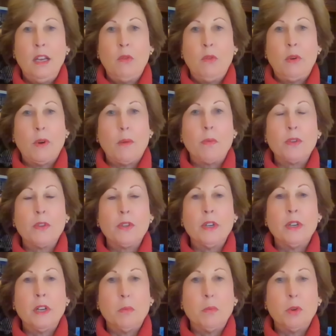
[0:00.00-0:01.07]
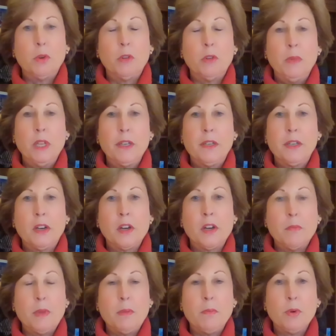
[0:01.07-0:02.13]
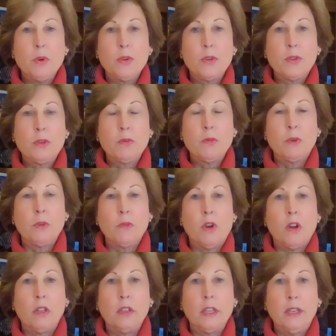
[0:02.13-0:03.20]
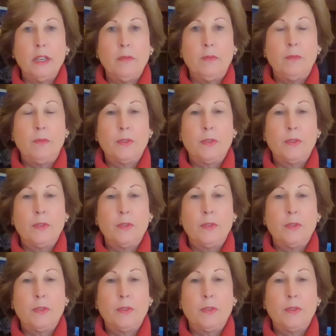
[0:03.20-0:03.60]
We represent a number of military members who were wrongly